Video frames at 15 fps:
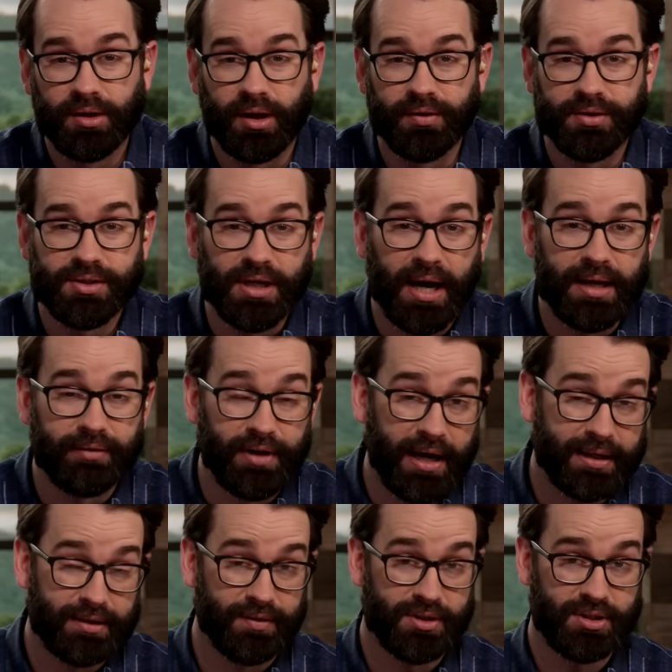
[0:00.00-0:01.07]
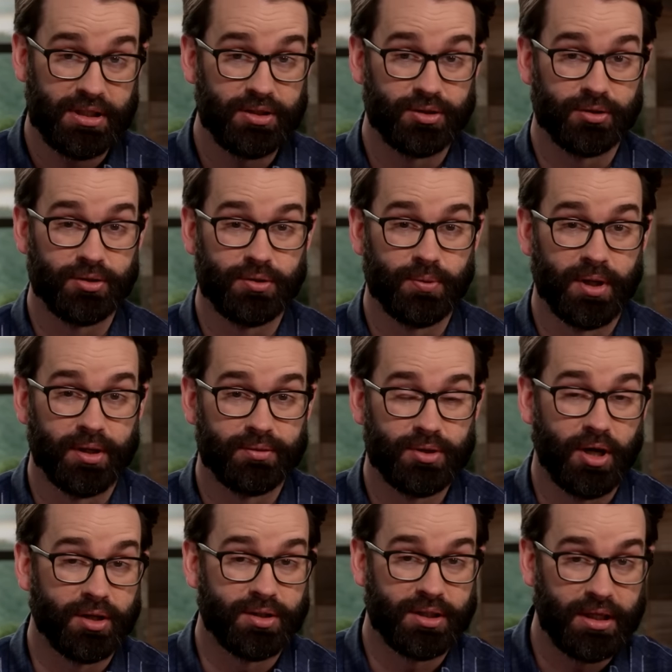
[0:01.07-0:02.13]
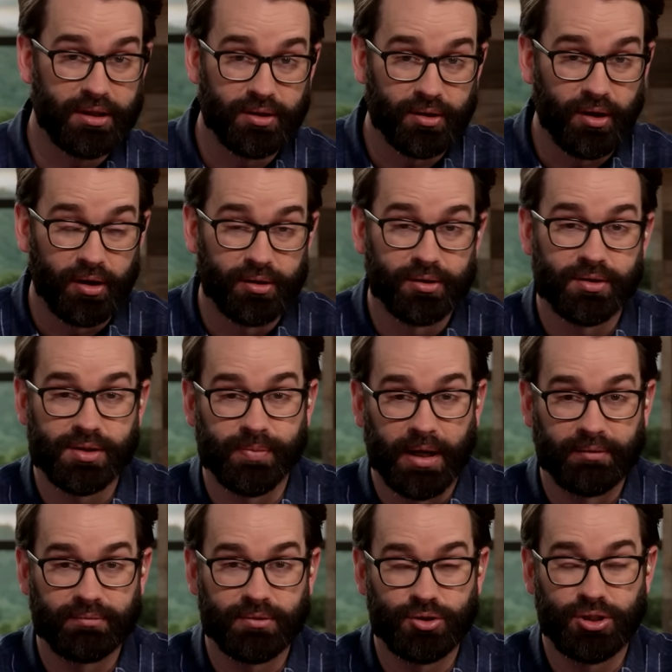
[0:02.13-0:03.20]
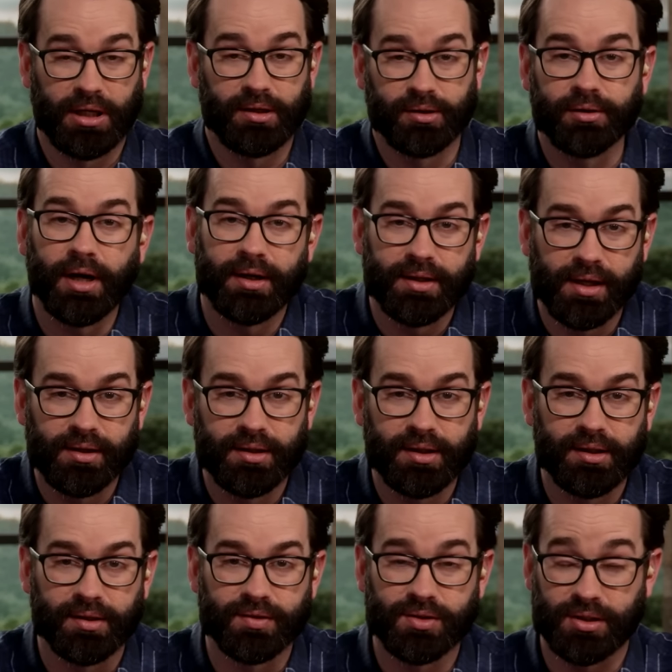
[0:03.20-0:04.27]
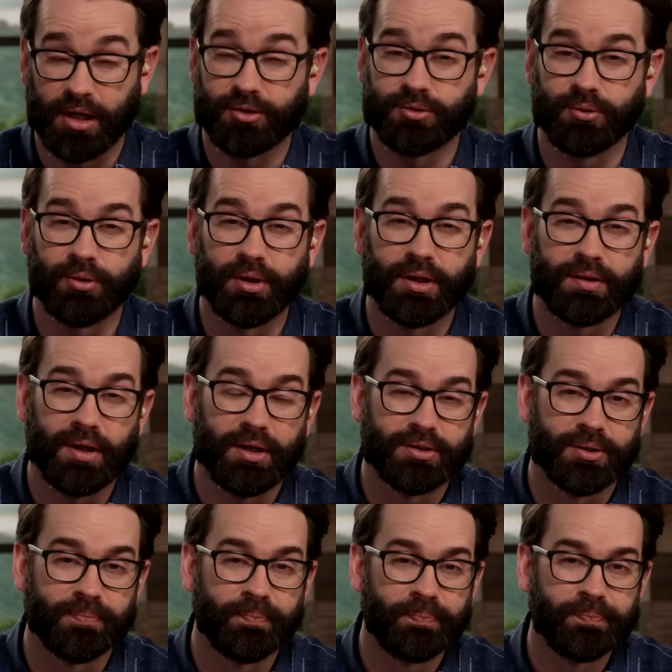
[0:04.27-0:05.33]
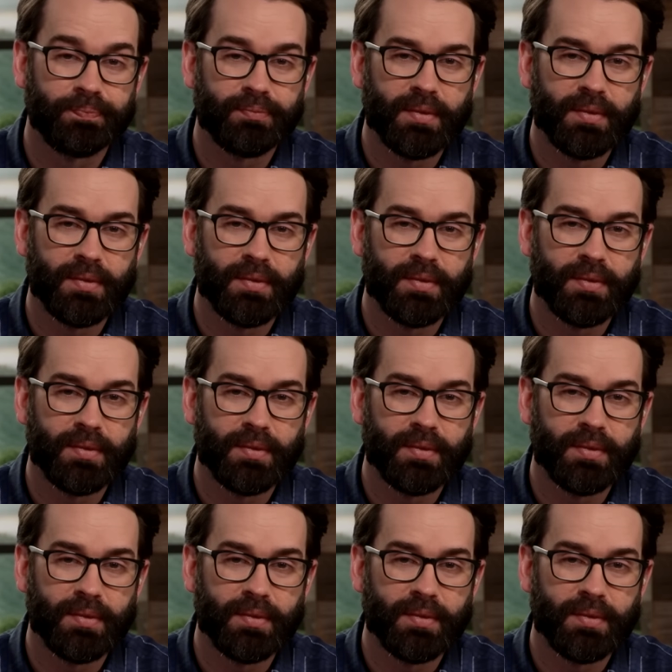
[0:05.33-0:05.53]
on the side of activist teachers who want to talk to kindergartners about gender identity and sexual orientation.